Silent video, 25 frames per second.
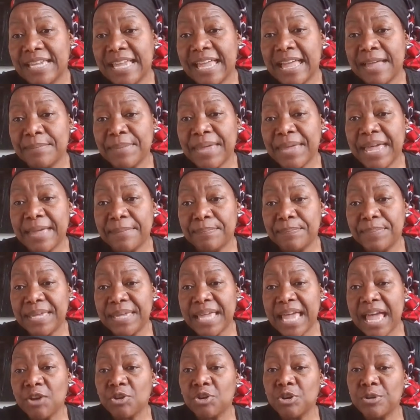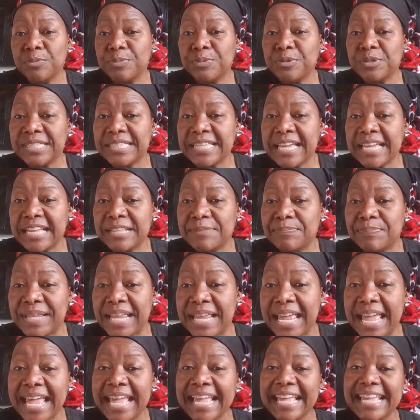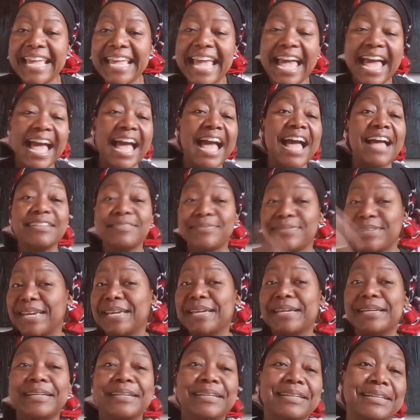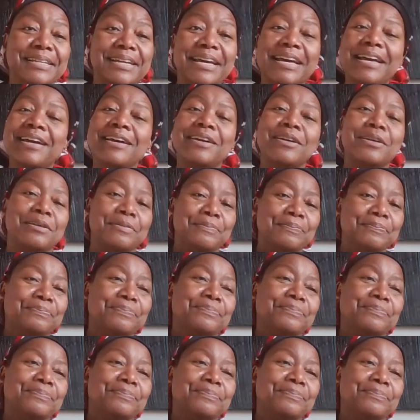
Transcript: I'm happy. I hope you start yeah, girl.